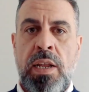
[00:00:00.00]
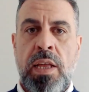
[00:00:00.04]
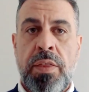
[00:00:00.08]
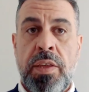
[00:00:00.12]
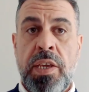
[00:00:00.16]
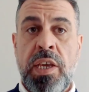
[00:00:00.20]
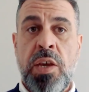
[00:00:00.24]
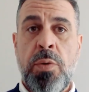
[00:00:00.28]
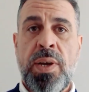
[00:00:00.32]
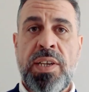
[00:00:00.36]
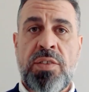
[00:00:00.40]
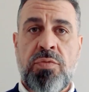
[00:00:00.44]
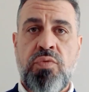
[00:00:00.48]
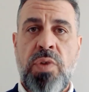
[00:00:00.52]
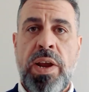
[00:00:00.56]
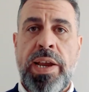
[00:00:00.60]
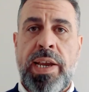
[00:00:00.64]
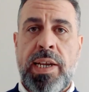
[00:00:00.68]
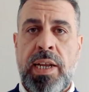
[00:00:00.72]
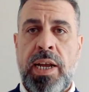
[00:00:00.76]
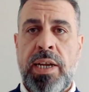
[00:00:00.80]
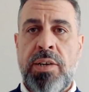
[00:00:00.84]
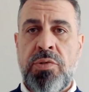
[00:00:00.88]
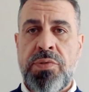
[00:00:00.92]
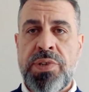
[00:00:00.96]
the US
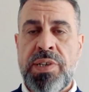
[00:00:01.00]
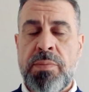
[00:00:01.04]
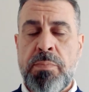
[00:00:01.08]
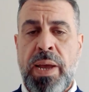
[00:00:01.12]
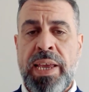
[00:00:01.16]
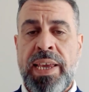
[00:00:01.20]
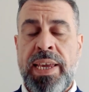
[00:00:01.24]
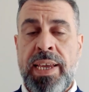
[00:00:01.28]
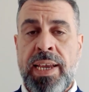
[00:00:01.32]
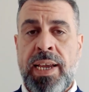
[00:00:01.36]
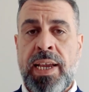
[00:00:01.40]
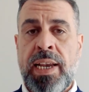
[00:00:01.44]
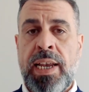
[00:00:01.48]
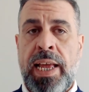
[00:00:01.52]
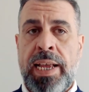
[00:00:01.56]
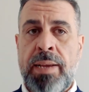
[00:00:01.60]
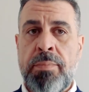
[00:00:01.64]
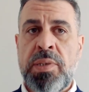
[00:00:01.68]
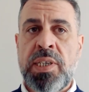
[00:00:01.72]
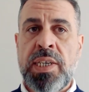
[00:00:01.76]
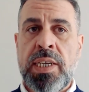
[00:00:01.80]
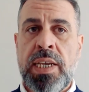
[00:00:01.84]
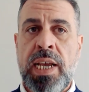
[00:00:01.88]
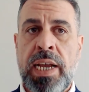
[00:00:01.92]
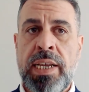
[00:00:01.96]
regulator is making
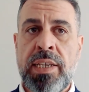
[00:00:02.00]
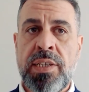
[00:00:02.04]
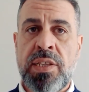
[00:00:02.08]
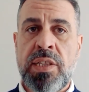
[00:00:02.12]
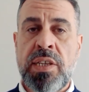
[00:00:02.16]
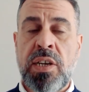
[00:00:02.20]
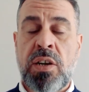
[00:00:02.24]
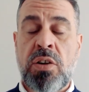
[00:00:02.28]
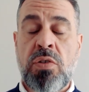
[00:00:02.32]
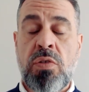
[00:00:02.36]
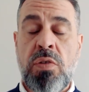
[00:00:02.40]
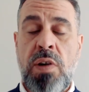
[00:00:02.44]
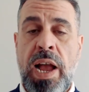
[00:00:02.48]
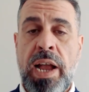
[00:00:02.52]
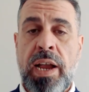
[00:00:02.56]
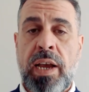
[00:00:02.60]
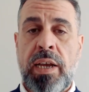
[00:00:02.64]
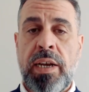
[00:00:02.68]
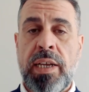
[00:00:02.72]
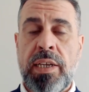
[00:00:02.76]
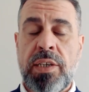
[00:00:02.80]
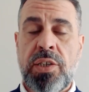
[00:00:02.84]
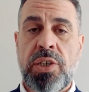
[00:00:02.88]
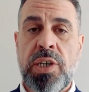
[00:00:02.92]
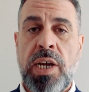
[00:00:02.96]
claims against the Kraken
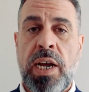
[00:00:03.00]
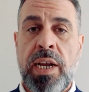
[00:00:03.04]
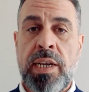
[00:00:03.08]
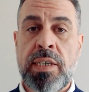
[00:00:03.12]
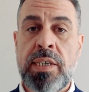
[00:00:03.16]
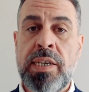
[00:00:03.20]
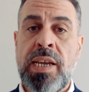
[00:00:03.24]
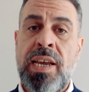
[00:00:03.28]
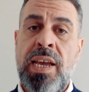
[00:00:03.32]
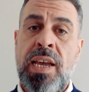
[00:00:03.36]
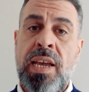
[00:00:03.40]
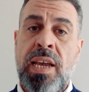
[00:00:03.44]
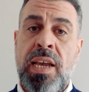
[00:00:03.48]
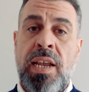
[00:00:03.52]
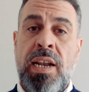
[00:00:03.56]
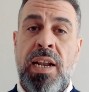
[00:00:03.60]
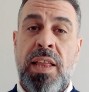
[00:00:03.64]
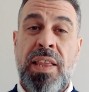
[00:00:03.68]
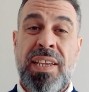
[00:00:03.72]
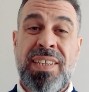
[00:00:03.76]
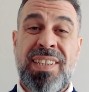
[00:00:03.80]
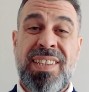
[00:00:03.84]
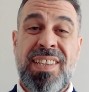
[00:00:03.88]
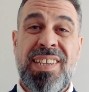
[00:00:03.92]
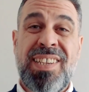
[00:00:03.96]
exchange, and
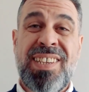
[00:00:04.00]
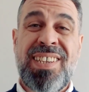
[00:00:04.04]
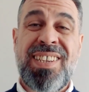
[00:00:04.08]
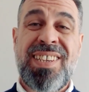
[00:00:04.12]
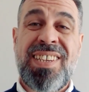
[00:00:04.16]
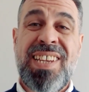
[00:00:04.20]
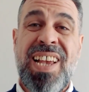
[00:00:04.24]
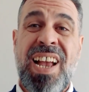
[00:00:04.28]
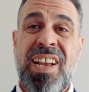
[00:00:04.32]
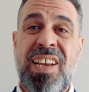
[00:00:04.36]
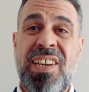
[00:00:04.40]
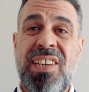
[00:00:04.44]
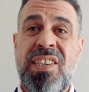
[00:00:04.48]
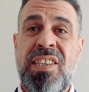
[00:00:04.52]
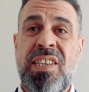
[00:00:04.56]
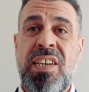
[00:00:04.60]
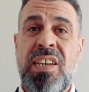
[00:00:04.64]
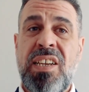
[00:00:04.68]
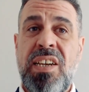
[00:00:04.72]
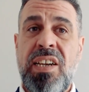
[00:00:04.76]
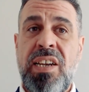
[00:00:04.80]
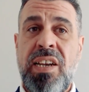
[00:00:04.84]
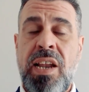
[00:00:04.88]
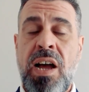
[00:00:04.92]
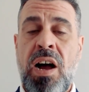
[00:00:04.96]
that's the second
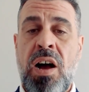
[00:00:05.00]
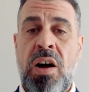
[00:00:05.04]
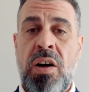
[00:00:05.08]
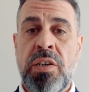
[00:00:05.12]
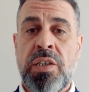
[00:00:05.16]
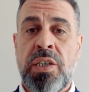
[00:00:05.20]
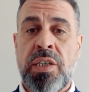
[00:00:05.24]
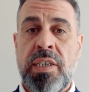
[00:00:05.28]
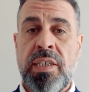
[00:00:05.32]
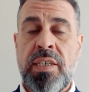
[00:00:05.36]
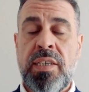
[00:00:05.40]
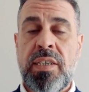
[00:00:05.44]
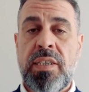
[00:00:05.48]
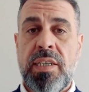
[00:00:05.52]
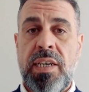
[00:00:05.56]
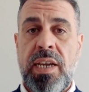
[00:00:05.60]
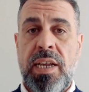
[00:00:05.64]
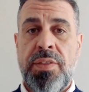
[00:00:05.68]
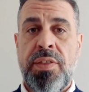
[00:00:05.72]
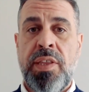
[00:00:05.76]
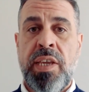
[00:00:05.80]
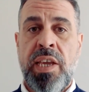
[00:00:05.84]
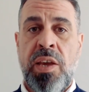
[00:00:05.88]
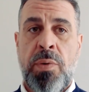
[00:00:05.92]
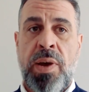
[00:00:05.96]
largest in
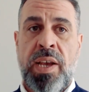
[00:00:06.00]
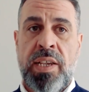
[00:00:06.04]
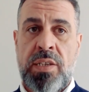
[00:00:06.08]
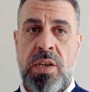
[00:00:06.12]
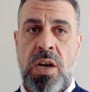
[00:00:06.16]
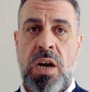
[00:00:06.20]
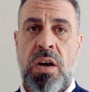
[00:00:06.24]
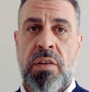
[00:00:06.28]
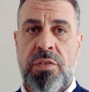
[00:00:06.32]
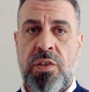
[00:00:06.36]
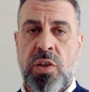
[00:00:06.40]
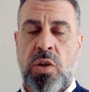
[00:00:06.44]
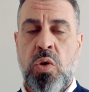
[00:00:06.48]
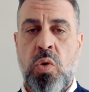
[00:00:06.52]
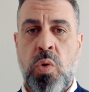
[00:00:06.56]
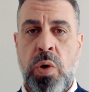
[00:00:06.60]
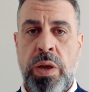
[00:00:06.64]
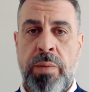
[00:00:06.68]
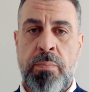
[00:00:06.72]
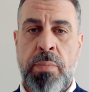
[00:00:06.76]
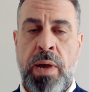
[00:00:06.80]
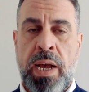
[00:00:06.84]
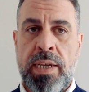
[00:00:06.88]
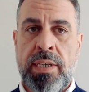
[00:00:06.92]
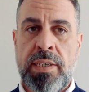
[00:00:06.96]
the US after
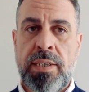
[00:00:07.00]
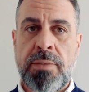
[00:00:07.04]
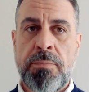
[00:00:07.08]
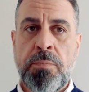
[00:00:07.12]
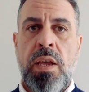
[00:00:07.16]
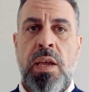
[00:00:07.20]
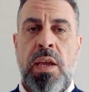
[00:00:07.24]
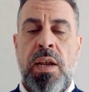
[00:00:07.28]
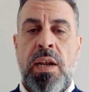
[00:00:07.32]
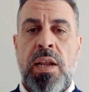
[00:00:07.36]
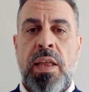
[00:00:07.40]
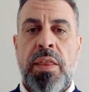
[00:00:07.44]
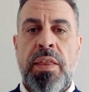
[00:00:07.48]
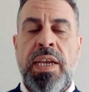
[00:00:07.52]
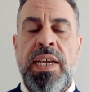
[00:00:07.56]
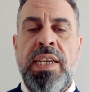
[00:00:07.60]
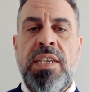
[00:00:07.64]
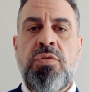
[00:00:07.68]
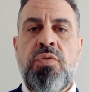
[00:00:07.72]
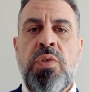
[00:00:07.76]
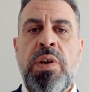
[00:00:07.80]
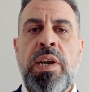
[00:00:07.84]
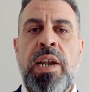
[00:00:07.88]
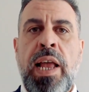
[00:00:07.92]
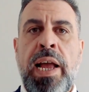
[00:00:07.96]
Coinbase. Now, these
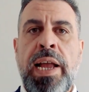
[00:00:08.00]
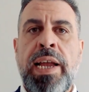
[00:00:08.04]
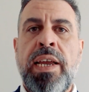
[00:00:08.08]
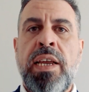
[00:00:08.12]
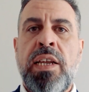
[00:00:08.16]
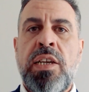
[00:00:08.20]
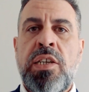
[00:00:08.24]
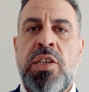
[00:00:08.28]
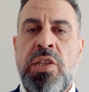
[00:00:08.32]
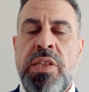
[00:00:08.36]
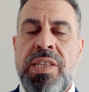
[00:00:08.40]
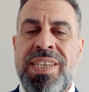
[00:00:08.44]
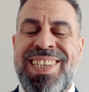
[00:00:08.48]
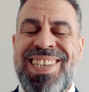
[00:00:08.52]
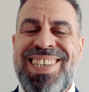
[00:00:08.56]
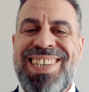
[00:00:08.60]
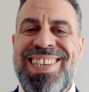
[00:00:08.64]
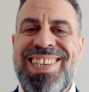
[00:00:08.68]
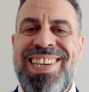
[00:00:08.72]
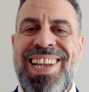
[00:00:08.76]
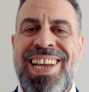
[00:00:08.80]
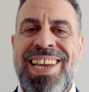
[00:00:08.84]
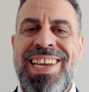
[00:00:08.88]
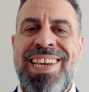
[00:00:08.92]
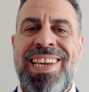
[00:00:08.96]
relate to the
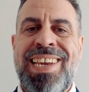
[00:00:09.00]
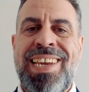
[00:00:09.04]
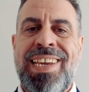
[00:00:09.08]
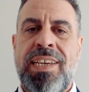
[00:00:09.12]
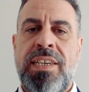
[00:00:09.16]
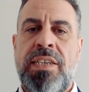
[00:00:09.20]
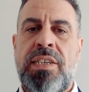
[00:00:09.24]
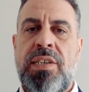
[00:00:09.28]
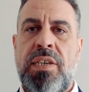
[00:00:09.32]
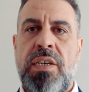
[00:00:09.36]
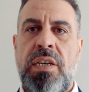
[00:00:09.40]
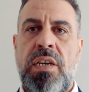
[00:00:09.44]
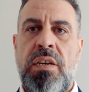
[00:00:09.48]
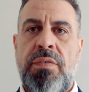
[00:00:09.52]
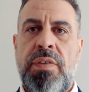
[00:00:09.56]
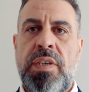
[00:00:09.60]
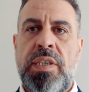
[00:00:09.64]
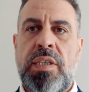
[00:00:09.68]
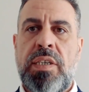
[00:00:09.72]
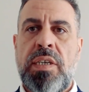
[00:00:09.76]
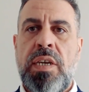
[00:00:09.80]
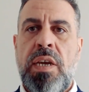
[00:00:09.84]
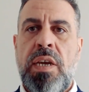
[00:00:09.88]
staking service,